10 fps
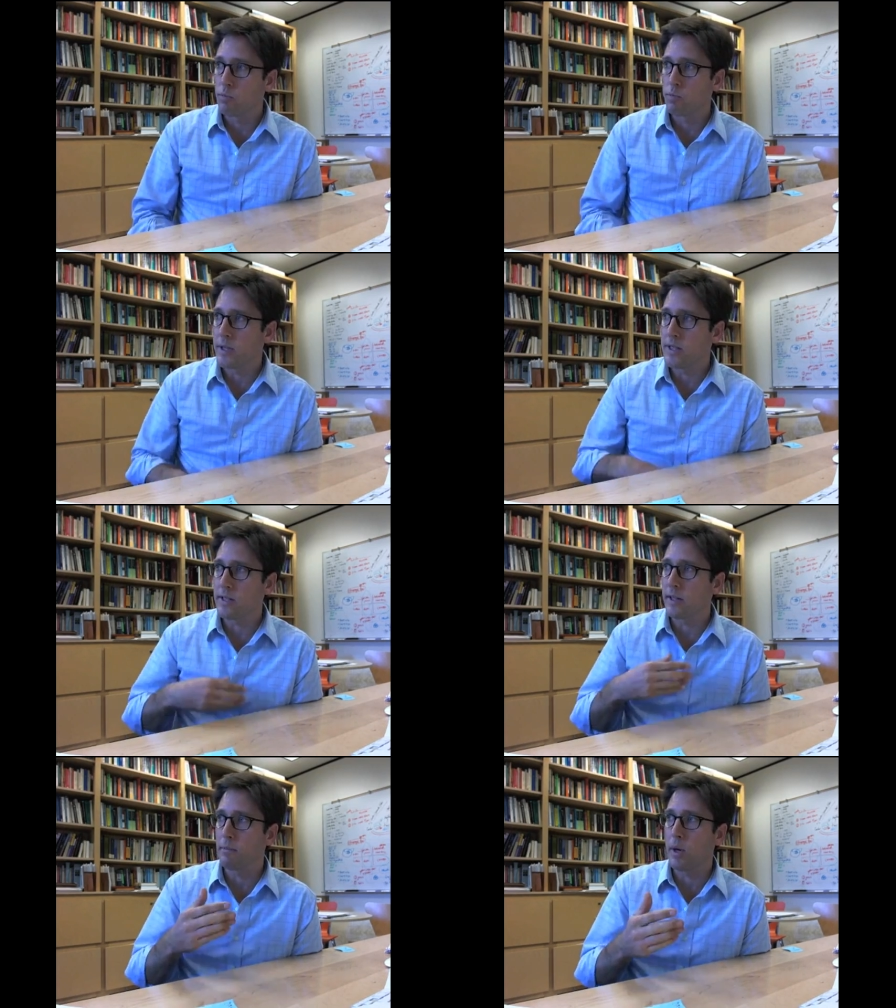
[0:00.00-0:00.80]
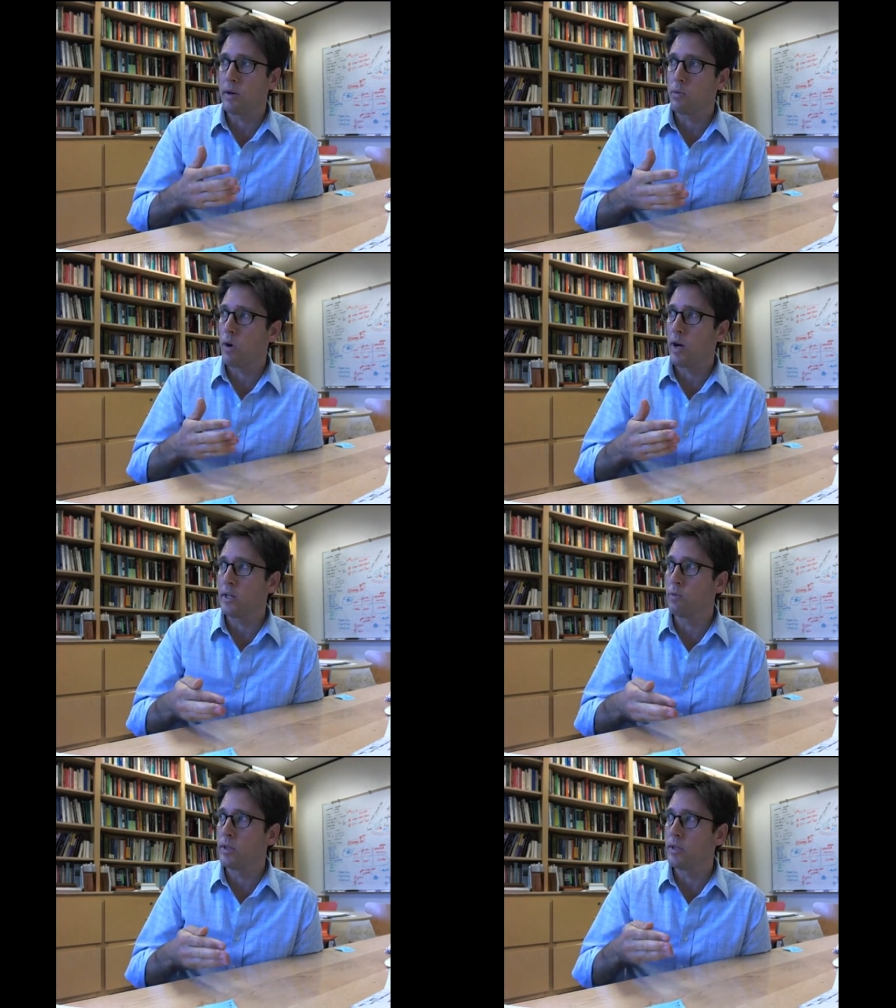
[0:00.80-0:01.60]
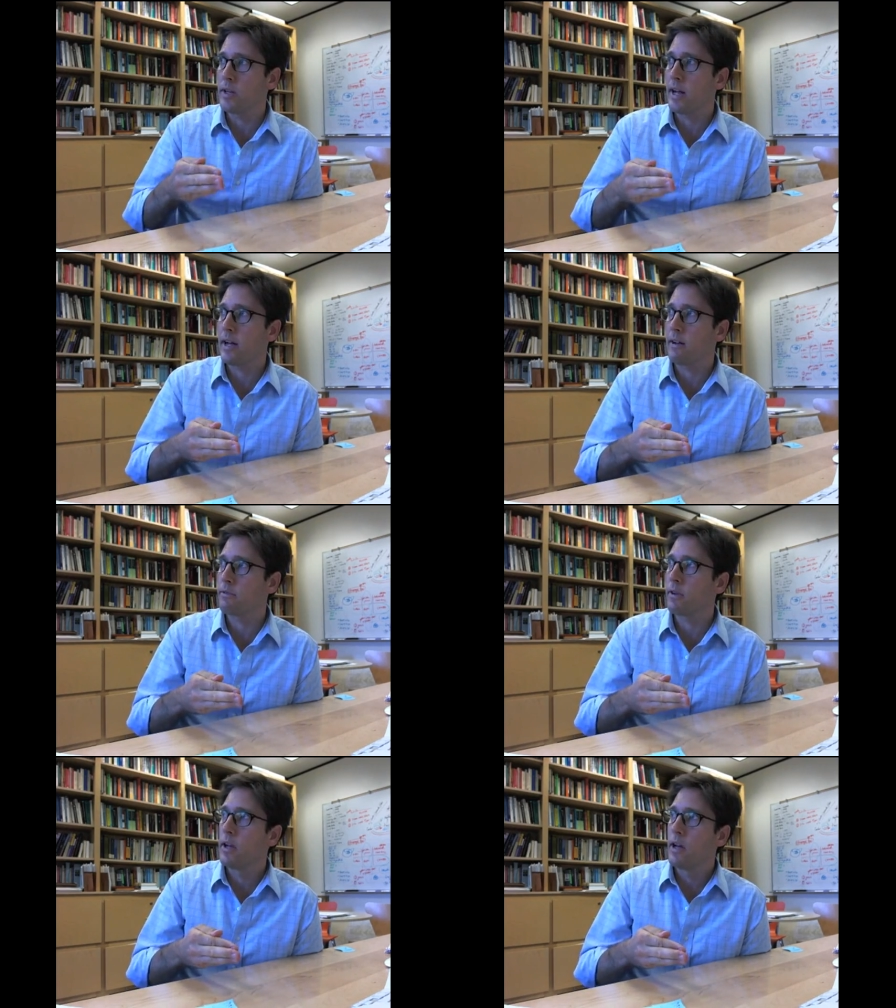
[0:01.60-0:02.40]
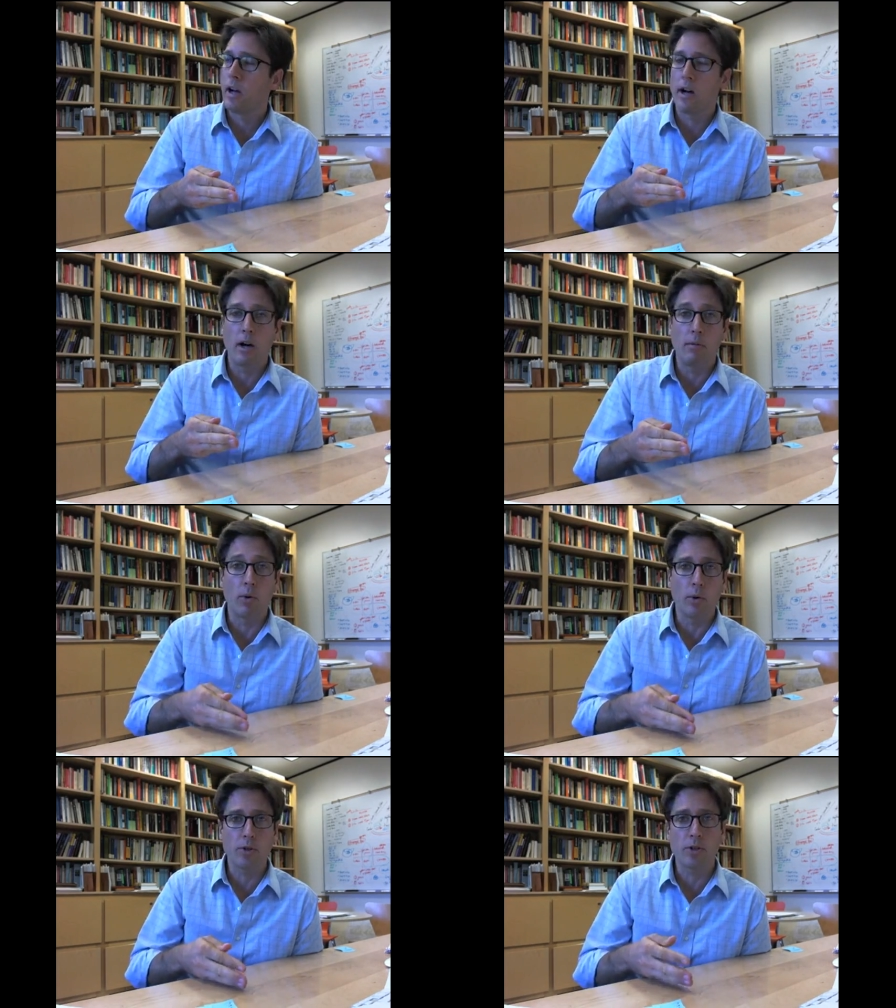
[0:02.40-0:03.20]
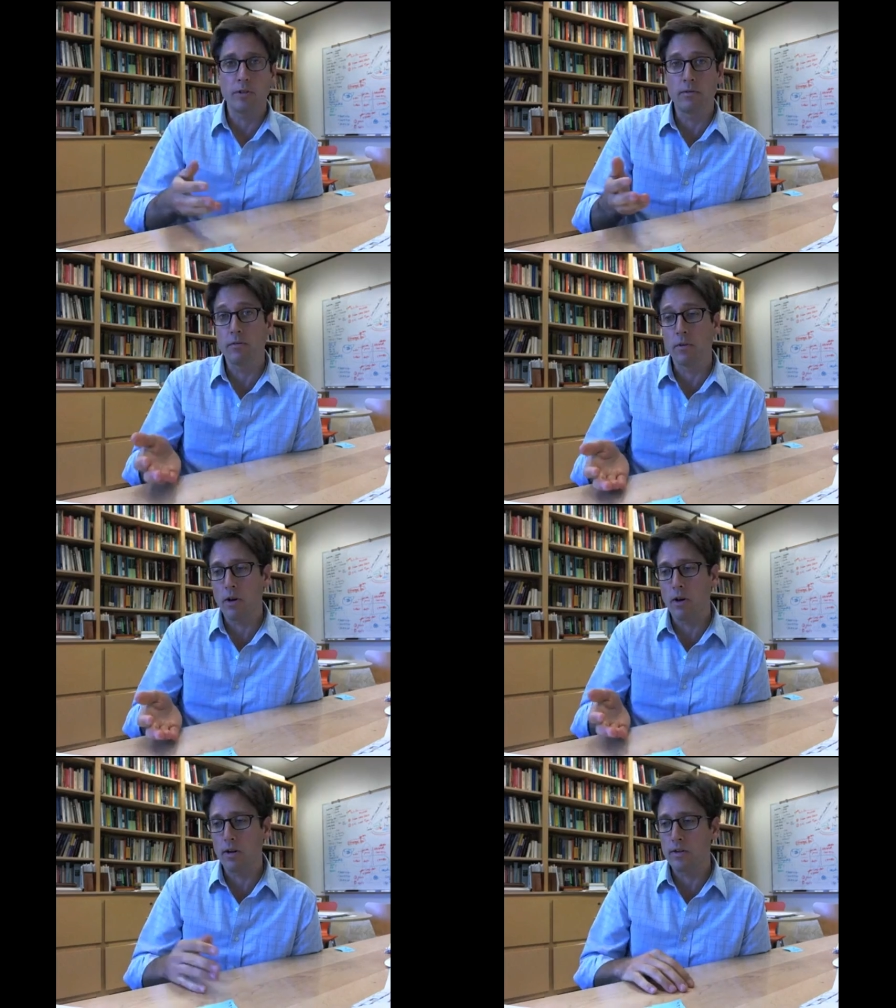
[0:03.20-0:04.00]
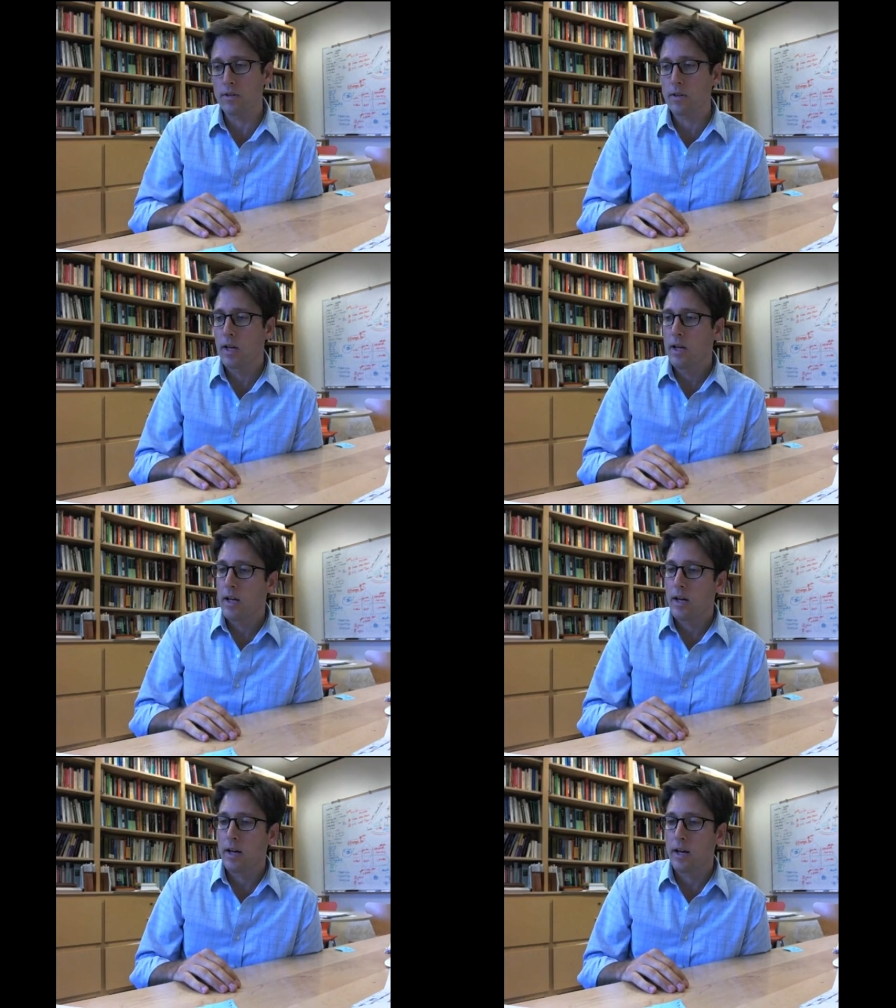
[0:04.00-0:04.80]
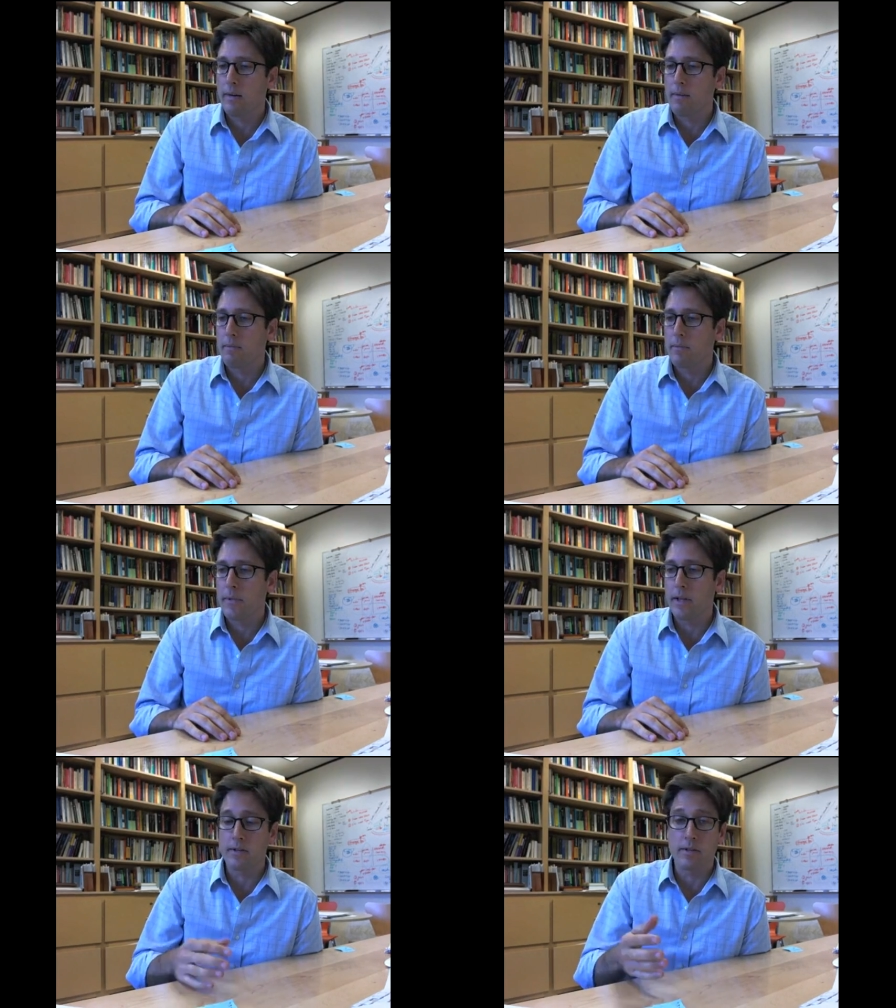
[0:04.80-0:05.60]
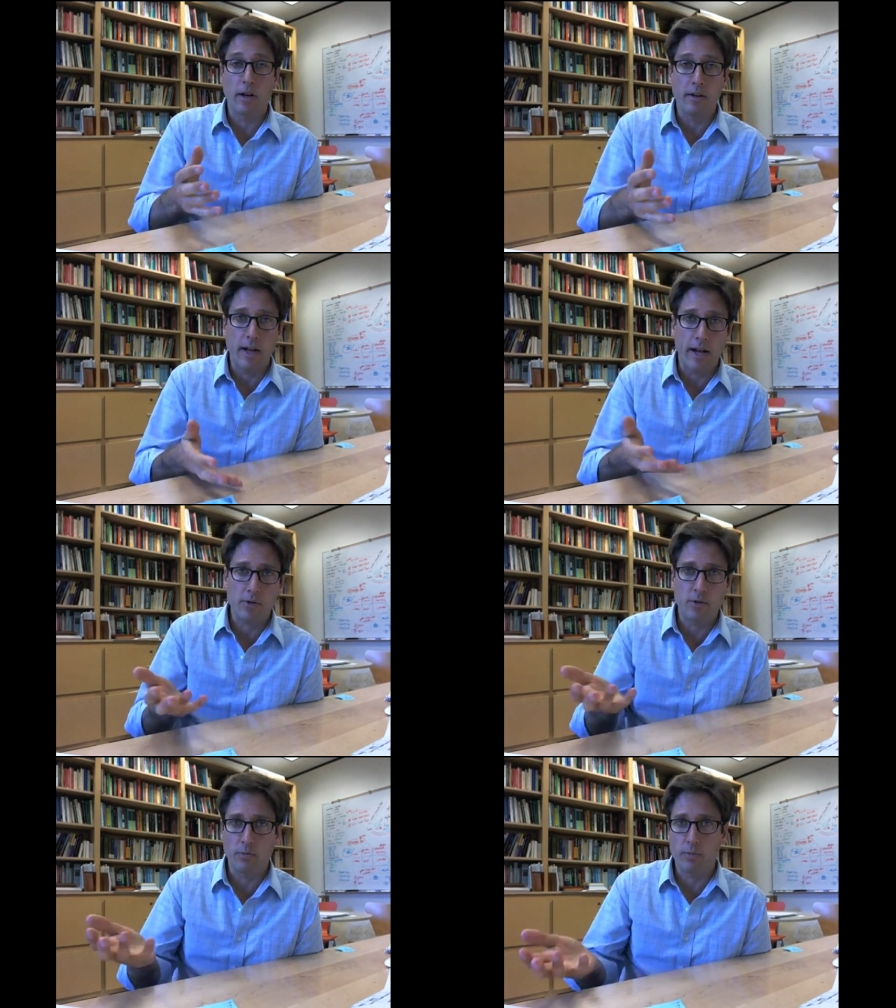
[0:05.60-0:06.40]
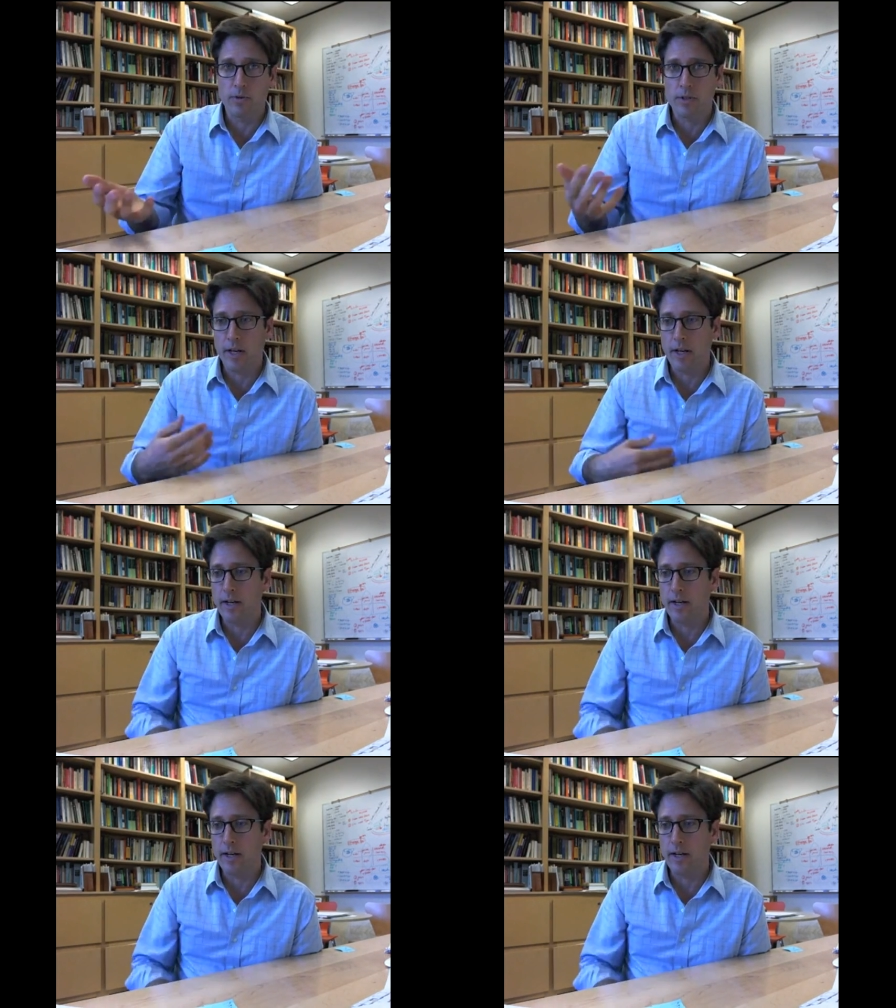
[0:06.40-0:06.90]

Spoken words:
reasoning about why you wouldn't have abortion laws, that it's not natural per se.